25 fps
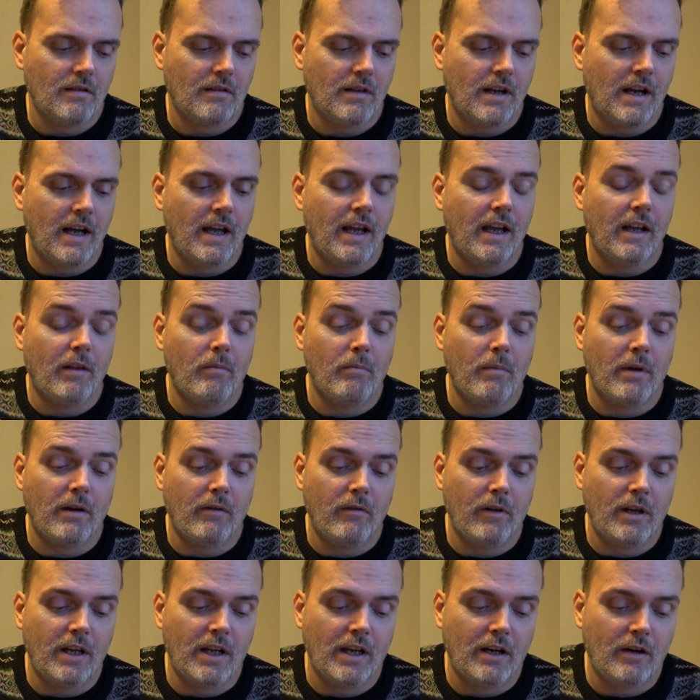I had
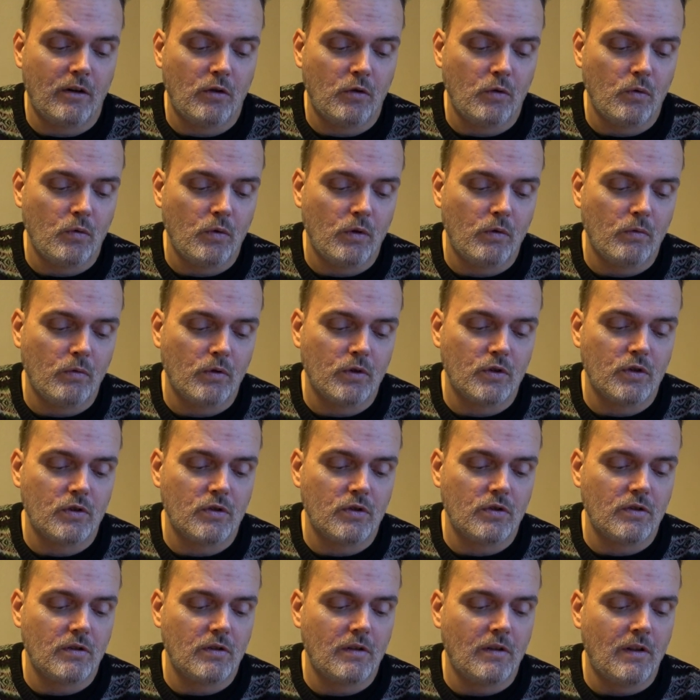Mavic Air too. It
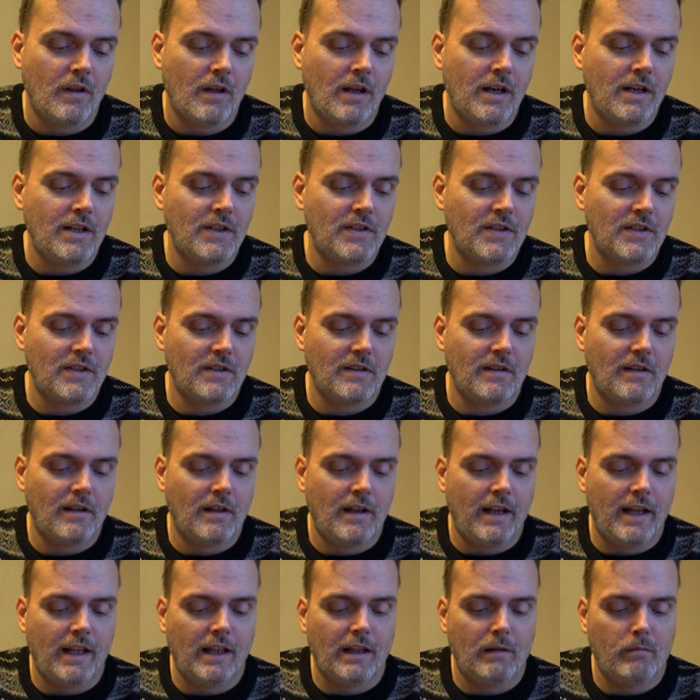was nice
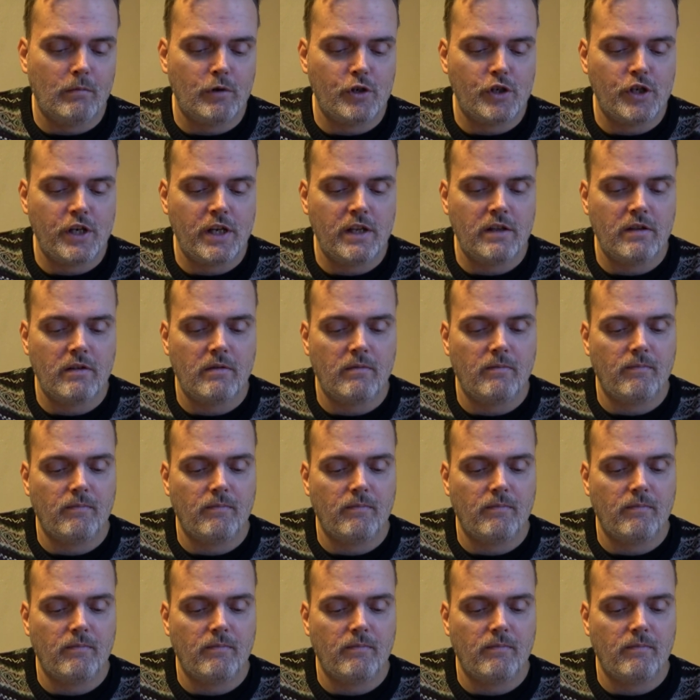little machine.